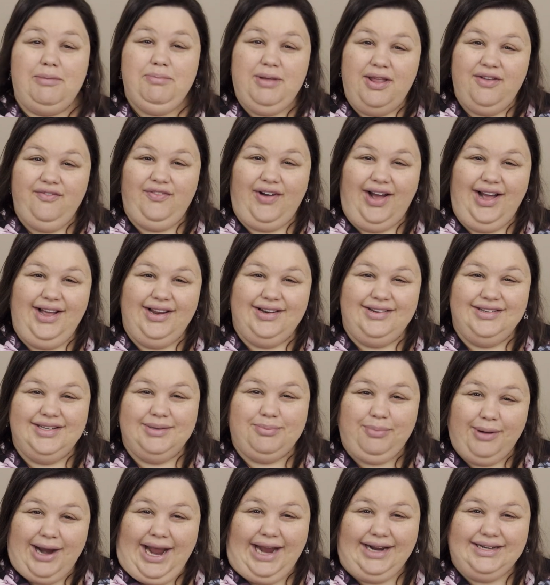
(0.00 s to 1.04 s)
be fun to
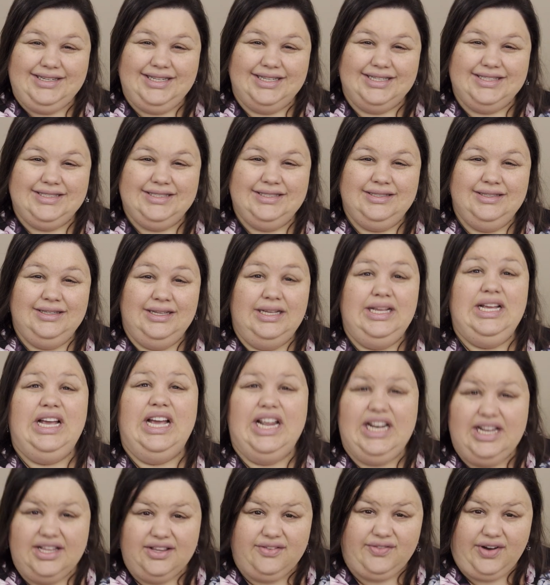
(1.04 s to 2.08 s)
practice. It
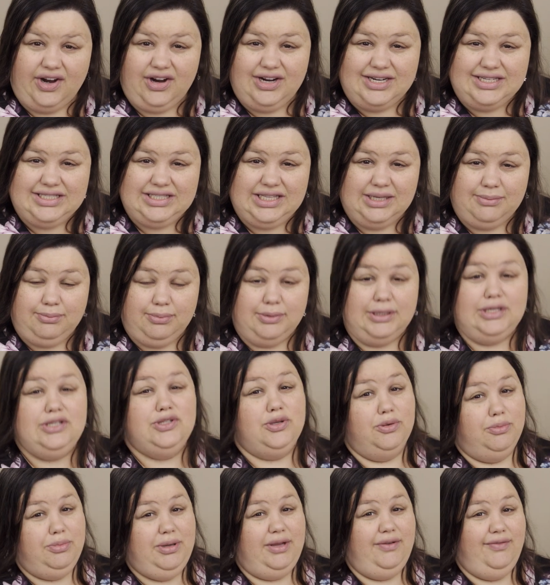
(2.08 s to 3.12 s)
is very slippery,
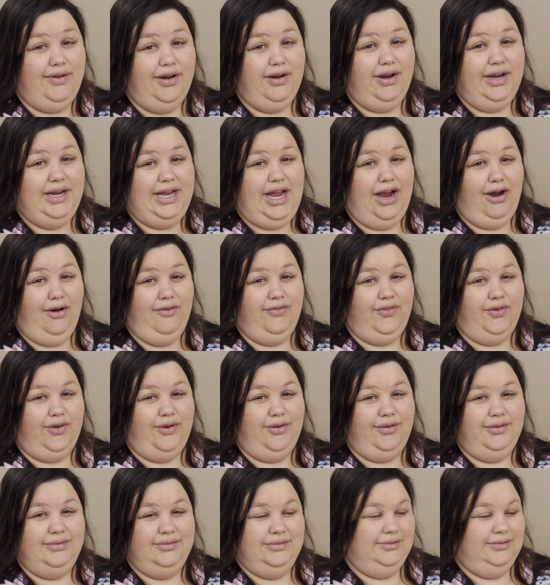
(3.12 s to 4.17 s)
so be very careful.